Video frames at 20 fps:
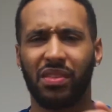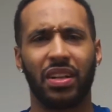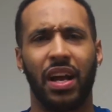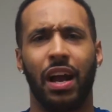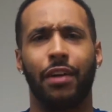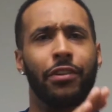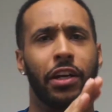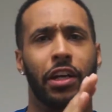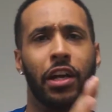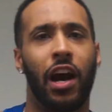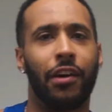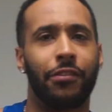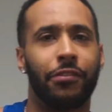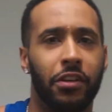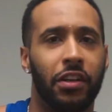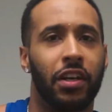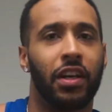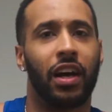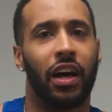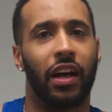
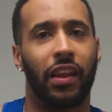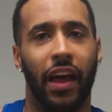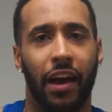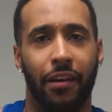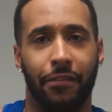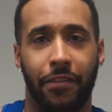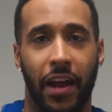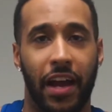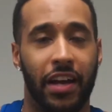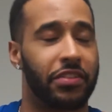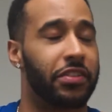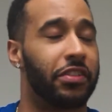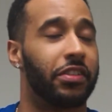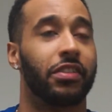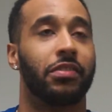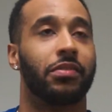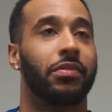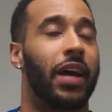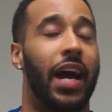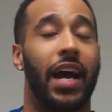recover a lot
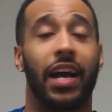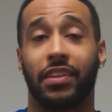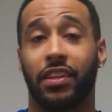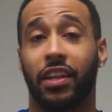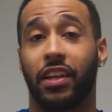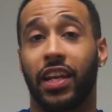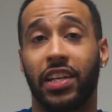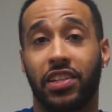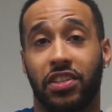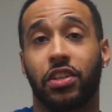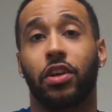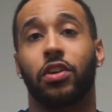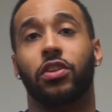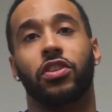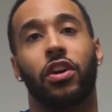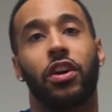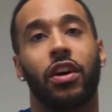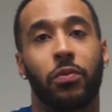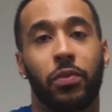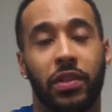faster. The list goes
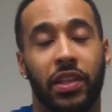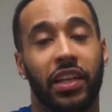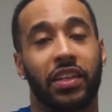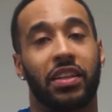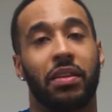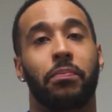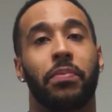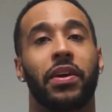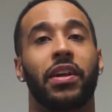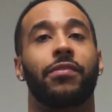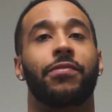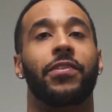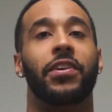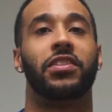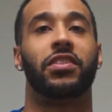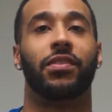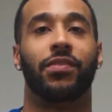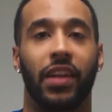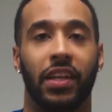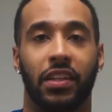on with like the
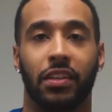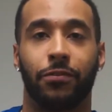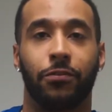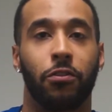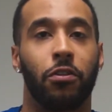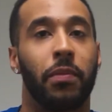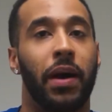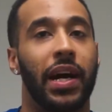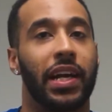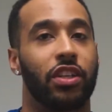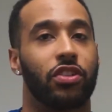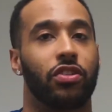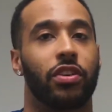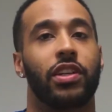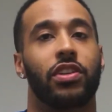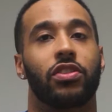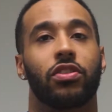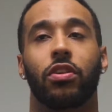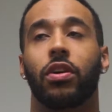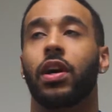benefits of like the full body
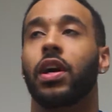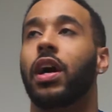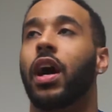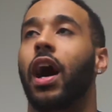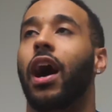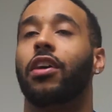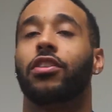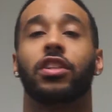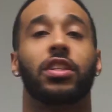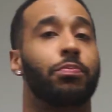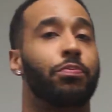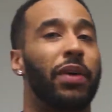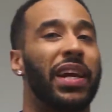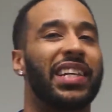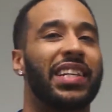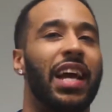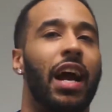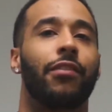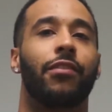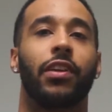training. So I'll just break
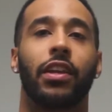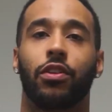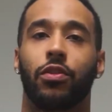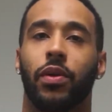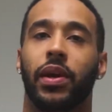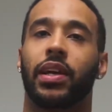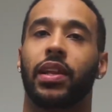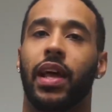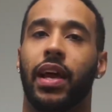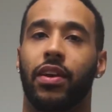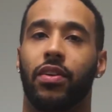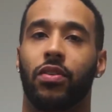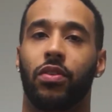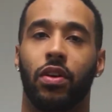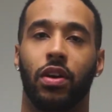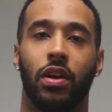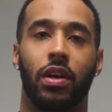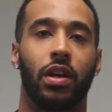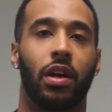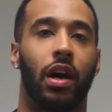it down really quick, like,
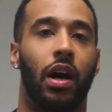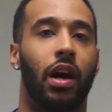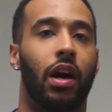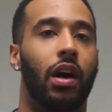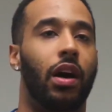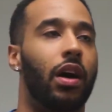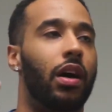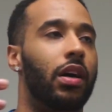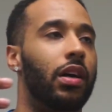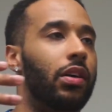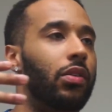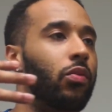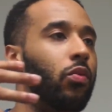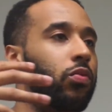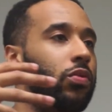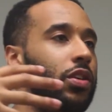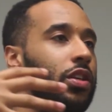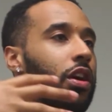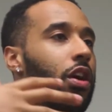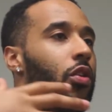
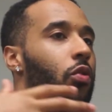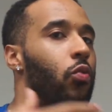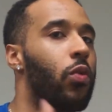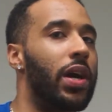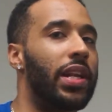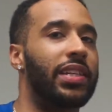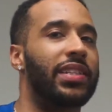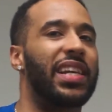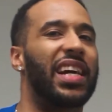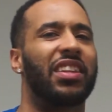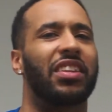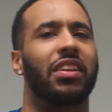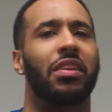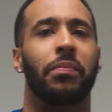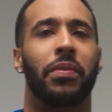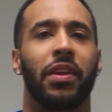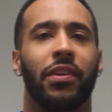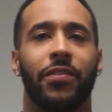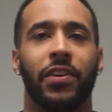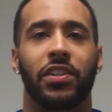you know, what exactly the
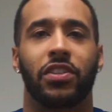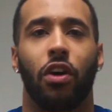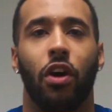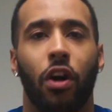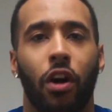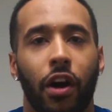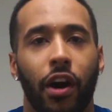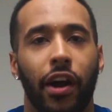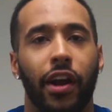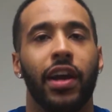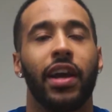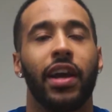benefits are